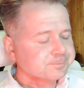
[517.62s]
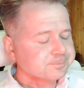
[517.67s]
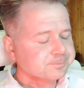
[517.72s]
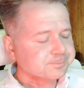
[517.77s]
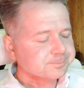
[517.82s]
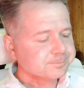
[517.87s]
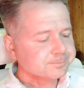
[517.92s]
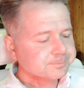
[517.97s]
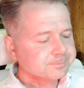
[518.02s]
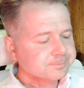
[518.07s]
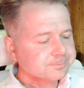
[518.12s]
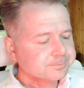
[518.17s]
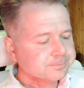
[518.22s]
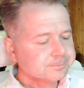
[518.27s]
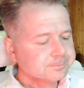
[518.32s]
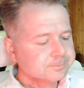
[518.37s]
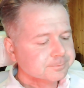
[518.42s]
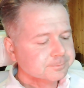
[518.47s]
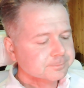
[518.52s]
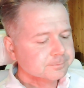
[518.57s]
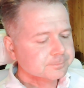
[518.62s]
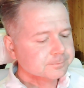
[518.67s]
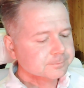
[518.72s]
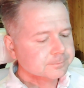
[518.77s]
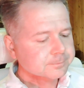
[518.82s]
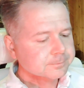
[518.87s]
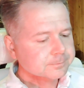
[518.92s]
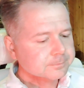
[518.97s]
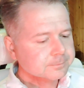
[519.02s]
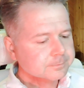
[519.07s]

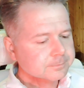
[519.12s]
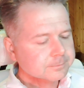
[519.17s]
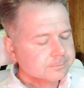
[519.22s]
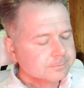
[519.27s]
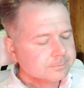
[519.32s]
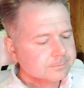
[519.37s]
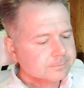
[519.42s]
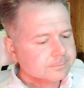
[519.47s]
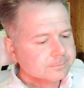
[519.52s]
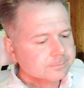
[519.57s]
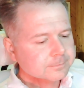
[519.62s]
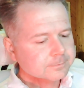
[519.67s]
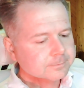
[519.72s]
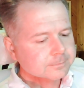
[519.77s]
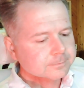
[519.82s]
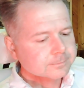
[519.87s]
No one is speaking in this clip.